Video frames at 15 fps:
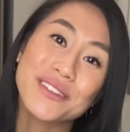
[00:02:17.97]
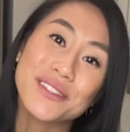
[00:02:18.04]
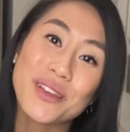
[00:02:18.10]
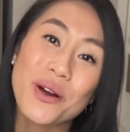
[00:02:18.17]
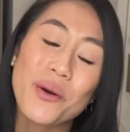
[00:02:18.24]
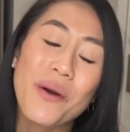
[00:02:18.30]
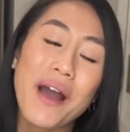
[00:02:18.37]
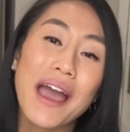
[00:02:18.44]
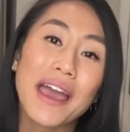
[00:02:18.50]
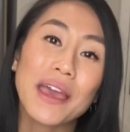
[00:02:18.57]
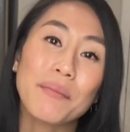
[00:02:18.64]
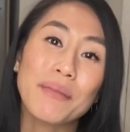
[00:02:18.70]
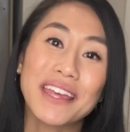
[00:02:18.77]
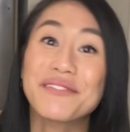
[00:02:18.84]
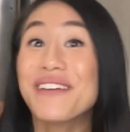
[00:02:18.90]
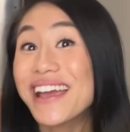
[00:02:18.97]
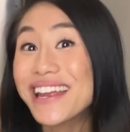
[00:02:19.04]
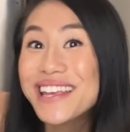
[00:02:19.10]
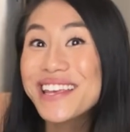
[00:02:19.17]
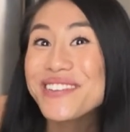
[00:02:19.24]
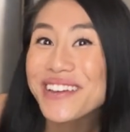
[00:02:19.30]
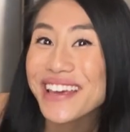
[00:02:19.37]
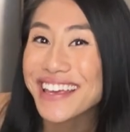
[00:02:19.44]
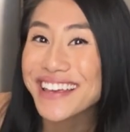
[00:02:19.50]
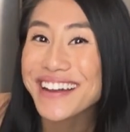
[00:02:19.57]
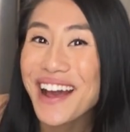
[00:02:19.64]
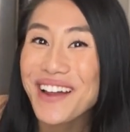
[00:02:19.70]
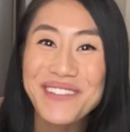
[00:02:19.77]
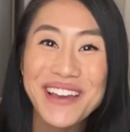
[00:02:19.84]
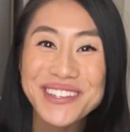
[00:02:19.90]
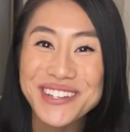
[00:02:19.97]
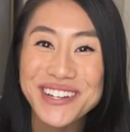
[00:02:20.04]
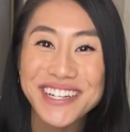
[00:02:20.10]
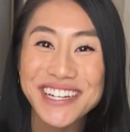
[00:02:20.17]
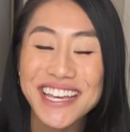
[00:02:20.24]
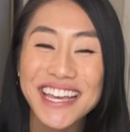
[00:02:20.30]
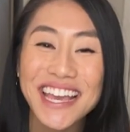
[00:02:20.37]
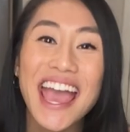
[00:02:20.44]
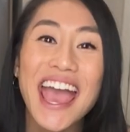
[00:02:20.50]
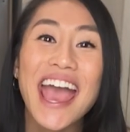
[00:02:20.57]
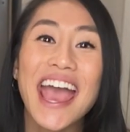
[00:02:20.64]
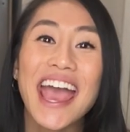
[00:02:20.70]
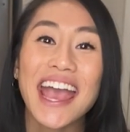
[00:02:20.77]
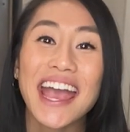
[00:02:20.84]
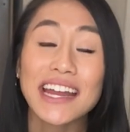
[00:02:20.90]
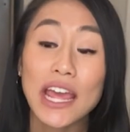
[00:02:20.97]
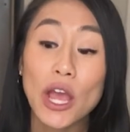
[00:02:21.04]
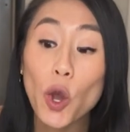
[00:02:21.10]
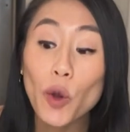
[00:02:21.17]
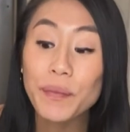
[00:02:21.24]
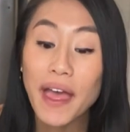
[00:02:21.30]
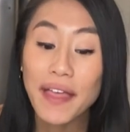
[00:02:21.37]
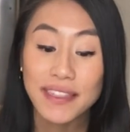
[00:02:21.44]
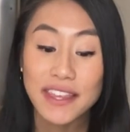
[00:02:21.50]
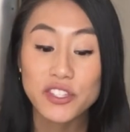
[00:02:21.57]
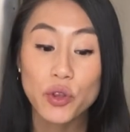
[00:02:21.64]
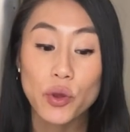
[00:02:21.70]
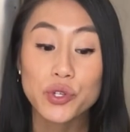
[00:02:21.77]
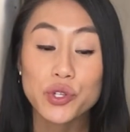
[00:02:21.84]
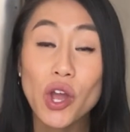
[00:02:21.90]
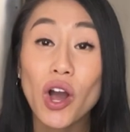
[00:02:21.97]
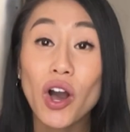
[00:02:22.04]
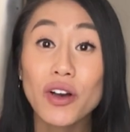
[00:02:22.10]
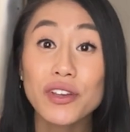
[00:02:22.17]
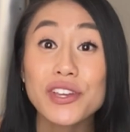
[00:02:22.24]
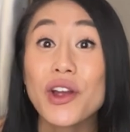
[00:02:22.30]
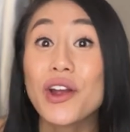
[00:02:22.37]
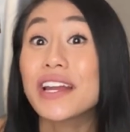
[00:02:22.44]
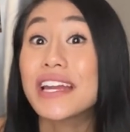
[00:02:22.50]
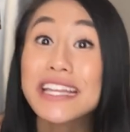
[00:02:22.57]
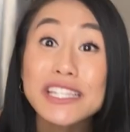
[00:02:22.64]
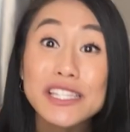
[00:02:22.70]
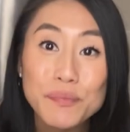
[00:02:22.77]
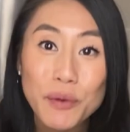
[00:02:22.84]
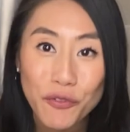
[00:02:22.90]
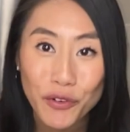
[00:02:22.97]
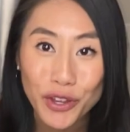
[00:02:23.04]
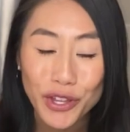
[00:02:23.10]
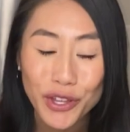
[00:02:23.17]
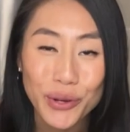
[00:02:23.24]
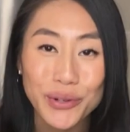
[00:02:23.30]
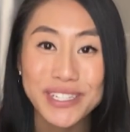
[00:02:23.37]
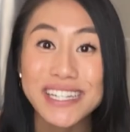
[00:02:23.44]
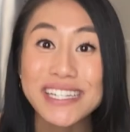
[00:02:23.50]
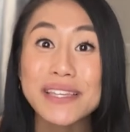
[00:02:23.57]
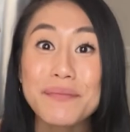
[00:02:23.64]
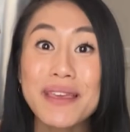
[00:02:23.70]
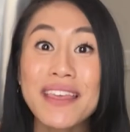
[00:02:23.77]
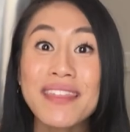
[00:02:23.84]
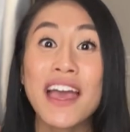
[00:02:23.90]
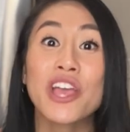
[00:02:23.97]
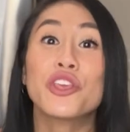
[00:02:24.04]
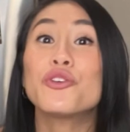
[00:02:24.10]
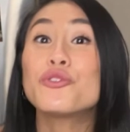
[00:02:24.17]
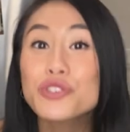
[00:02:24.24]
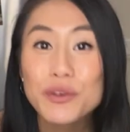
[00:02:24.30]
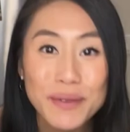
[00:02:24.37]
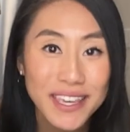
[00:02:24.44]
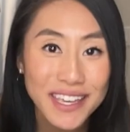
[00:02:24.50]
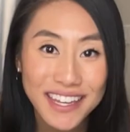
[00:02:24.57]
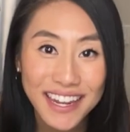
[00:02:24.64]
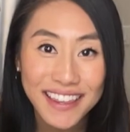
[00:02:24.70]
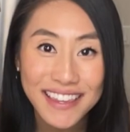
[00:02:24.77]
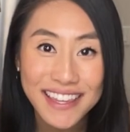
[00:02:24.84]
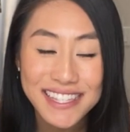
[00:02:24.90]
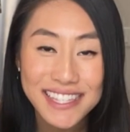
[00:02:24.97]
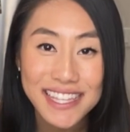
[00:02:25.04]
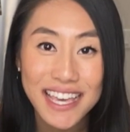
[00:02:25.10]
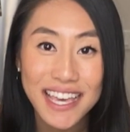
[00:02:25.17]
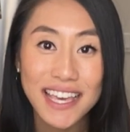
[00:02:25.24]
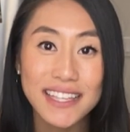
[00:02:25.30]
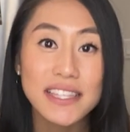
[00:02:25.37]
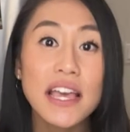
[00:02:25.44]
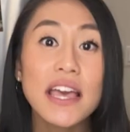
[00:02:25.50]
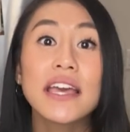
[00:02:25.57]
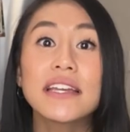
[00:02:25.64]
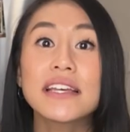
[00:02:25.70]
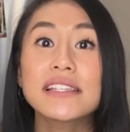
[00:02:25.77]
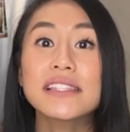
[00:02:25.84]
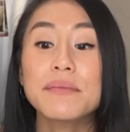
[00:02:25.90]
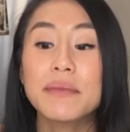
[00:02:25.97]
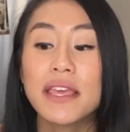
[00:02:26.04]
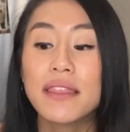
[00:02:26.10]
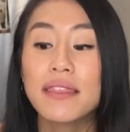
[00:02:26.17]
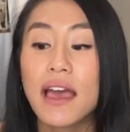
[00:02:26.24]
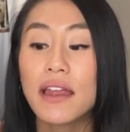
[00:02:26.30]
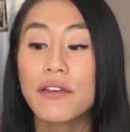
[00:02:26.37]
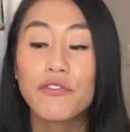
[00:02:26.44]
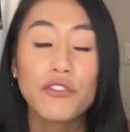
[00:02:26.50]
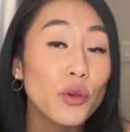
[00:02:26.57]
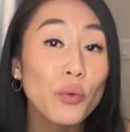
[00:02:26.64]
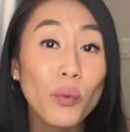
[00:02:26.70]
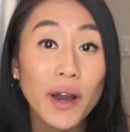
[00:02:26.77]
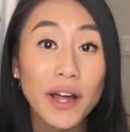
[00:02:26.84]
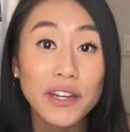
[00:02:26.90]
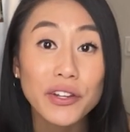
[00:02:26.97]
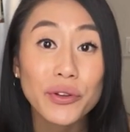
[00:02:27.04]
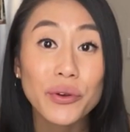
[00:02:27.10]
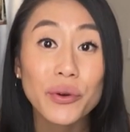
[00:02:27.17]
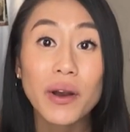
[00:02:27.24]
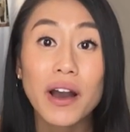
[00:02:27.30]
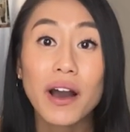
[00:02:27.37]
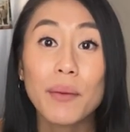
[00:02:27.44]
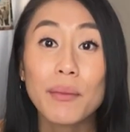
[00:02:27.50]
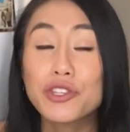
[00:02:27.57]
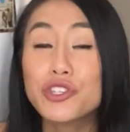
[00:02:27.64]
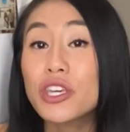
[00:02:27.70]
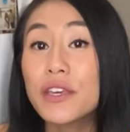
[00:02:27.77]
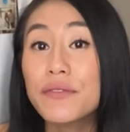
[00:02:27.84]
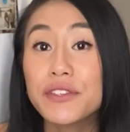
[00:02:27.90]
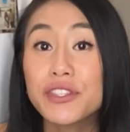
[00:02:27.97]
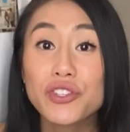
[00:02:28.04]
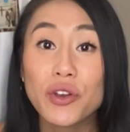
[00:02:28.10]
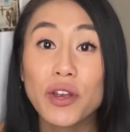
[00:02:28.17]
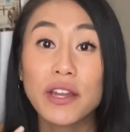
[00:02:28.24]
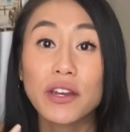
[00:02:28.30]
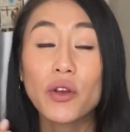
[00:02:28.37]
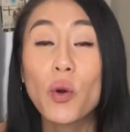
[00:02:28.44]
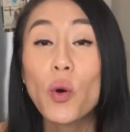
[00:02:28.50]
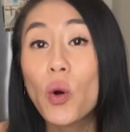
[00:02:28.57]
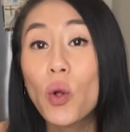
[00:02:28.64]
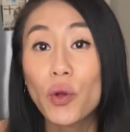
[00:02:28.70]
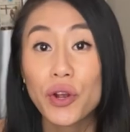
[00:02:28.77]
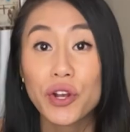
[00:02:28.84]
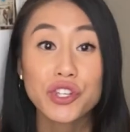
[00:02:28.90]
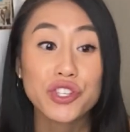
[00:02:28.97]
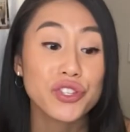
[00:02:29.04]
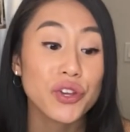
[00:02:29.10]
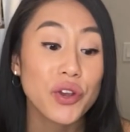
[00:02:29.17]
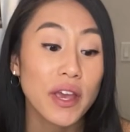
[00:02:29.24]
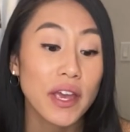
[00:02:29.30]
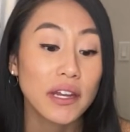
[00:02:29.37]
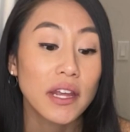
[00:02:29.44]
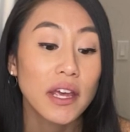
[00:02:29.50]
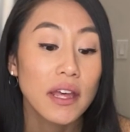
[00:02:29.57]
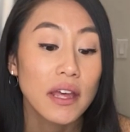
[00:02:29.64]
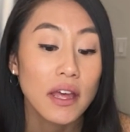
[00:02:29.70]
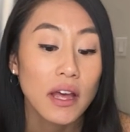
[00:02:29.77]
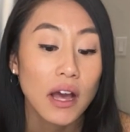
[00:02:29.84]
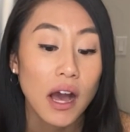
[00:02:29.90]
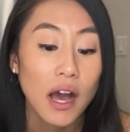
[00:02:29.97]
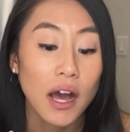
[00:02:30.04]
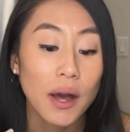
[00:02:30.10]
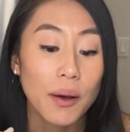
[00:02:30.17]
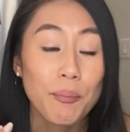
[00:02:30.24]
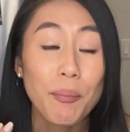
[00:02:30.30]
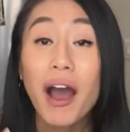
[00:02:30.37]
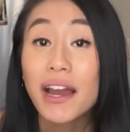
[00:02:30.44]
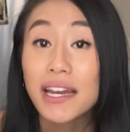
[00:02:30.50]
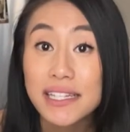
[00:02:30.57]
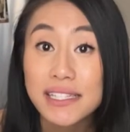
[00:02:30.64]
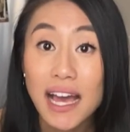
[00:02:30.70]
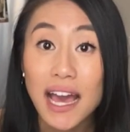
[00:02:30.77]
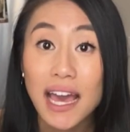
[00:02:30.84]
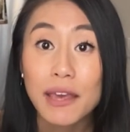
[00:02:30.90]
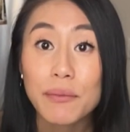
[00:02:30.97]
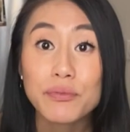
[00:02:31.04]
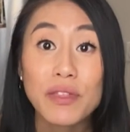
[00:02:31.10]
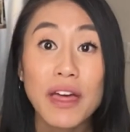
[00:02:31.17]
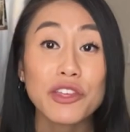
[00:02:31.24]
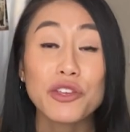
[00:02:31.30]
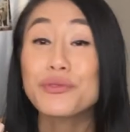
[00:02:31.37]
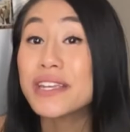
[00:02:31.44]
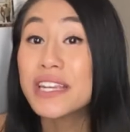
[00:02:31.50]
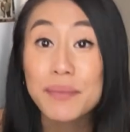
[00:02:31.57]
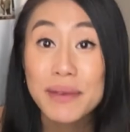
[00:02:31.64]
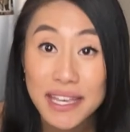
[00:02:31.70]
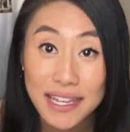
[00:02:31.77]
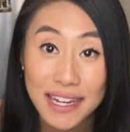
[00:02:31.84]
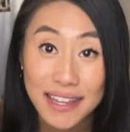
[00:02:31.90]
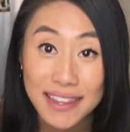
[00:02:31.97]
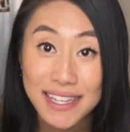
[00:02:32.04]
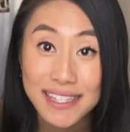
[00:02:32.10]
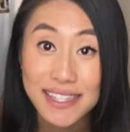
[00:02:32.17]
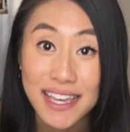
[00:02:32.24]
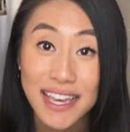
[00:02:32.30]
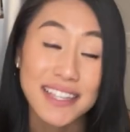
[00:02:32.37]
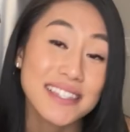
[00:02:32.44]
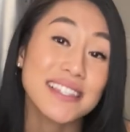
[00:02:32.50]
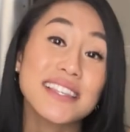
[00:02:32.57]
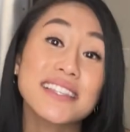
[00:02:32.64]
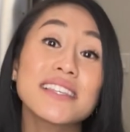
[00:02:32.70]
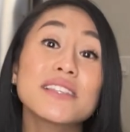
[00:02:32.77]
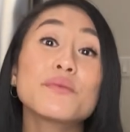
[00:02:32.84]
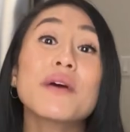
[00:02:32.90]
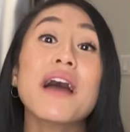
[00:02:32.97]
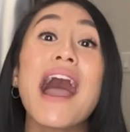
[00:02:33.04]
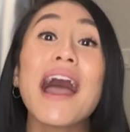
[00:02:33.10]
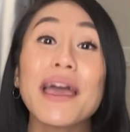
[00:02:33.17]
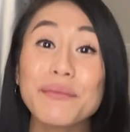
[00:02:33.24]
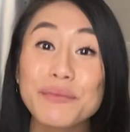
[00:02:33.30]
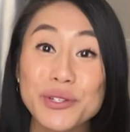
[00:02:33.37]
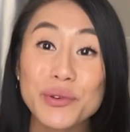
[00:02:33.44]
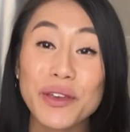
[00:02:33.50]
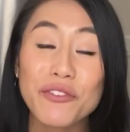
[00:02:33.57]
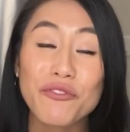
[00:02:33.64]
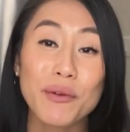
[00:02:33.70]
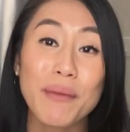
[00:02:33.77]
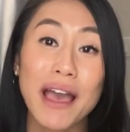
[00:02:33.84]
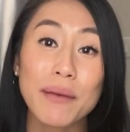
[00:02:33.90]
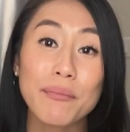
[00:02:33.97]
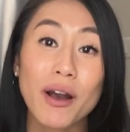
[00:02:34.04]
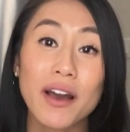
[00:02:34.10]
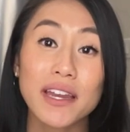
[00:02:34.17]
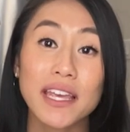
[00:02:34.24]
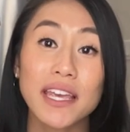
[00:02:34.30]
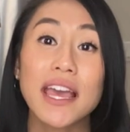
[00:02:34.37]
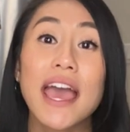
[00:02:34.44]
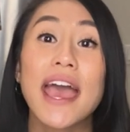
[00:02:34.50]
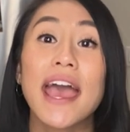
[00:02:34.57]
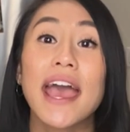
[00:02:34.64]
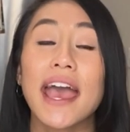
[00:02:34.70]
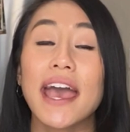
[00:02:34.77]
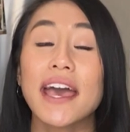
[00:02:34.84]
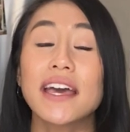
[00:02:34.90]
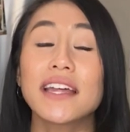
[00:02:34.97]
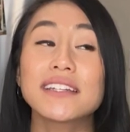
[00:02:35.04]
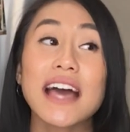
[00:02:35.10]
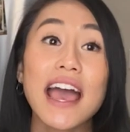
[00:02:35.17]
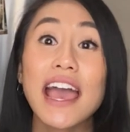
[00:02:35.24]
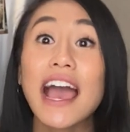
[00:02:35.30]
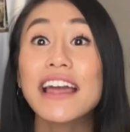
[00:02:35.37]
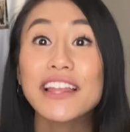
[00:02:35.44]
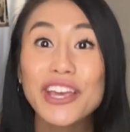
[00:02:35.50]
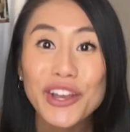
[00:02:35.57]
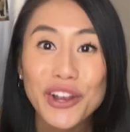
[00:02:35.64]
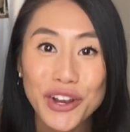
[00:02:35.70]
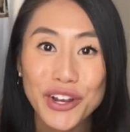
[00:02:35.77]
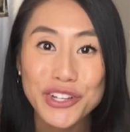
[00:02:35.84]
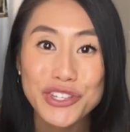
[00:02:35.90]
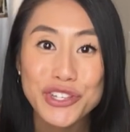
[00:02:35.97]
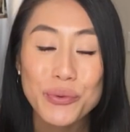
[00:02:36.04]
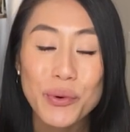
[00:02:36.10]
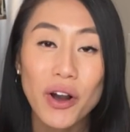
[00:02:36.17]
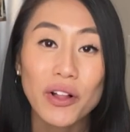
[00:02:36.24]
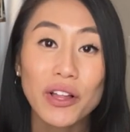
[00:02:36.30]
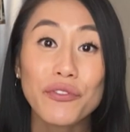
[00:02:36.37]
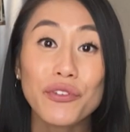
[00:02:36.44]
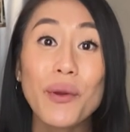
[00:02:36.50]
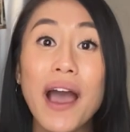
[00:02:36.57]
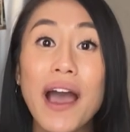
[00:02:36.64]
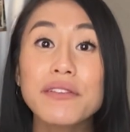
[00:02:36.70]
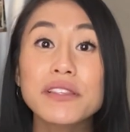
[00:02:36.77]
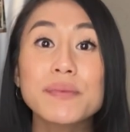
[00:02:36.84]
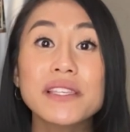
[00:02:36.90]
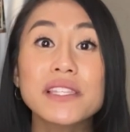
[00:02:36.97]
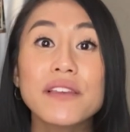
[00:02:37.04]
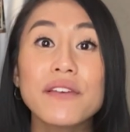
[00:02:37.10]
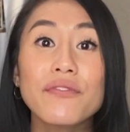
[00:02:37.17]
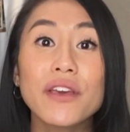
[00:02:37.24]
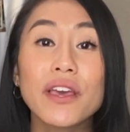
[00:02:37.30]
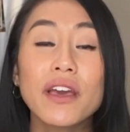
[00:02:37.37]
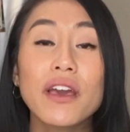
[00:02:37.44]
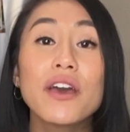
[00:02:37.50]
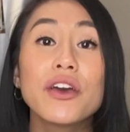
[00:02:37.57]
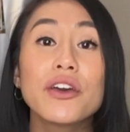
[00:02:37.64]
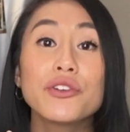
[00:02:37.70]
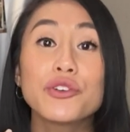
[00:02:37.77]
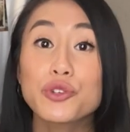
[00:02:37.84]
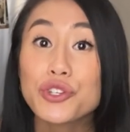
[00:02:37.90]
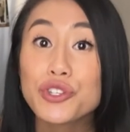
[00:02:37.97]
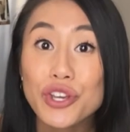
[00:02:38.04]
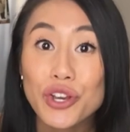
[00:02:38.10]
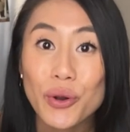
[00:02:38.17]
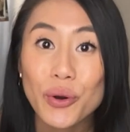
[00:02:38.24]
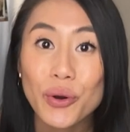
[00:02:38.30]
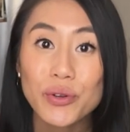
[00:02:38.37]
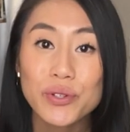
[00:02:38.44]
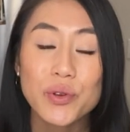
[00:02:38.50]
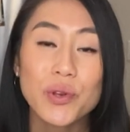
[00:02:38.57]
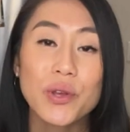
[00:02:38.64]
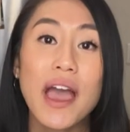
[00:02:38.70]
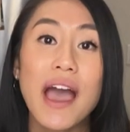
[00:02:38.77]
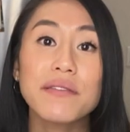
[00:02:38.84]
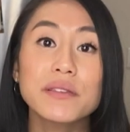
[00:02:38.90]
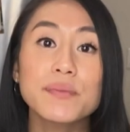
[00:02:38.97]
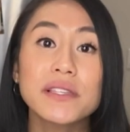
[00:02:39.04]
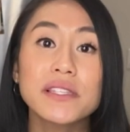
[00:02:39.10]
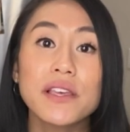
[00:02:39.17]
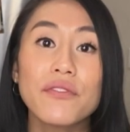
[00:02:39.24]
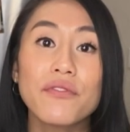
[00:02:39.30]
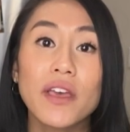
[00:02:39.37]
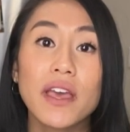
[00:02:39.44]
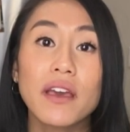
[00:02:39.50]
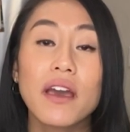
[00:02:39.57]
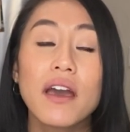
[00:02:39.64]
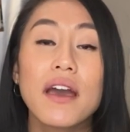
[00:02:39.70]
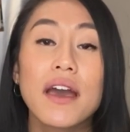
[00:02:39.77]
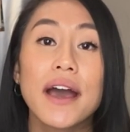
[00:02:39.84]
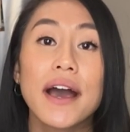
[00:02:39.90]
So I'm inviting you in on my journey, and I hope that these grocery hauls are an inspo for you. Doesn't mean that you should be eating these things. Doesn't mean that if you want to achieve a certain goal or a certain body type that you need to be eating these things. This is what I'm doing for my body, and I highly encourage you all, if you have specific nutrition goals or you have specific